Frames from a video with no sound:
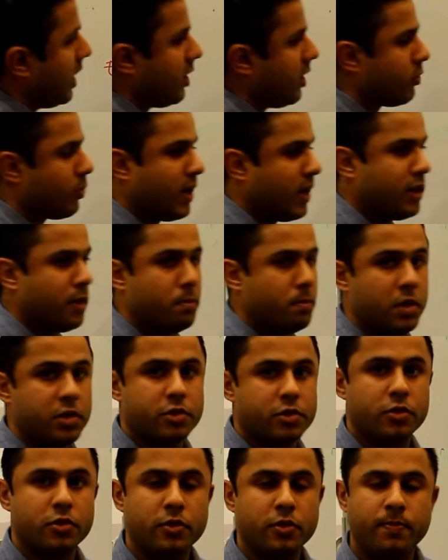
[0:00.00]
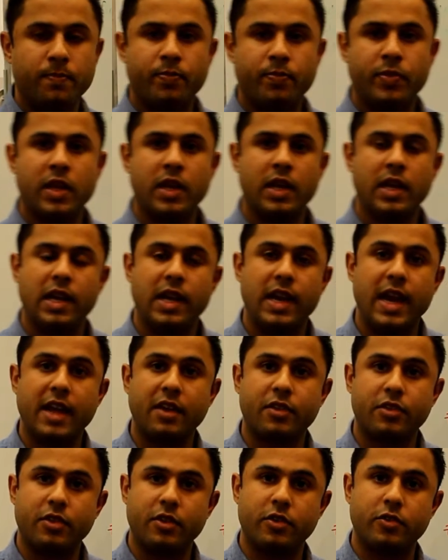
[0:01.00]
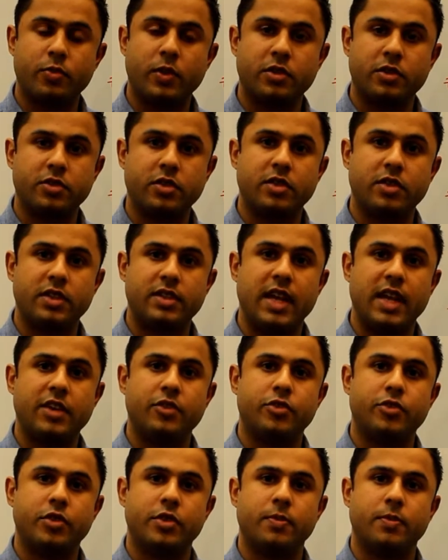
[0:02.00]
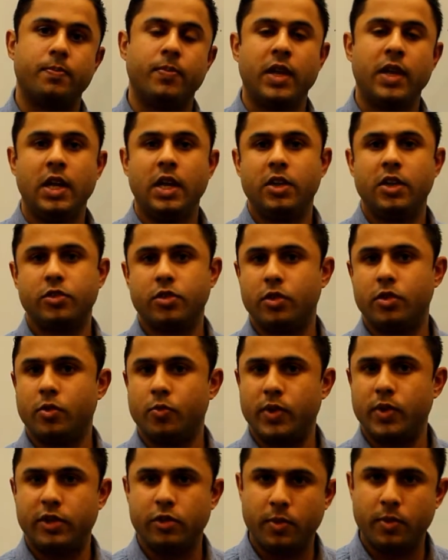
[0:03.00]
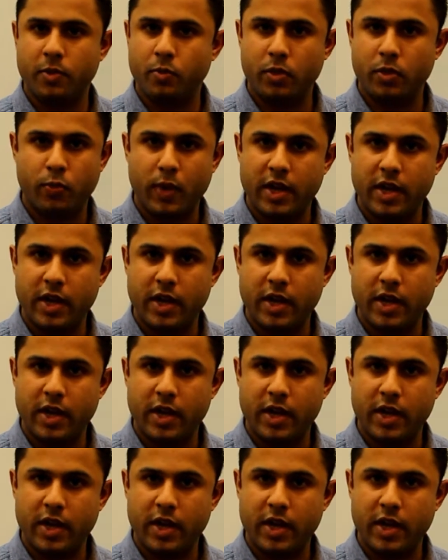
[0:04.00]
is when the muscle lengthens whilst under tension. So we do it with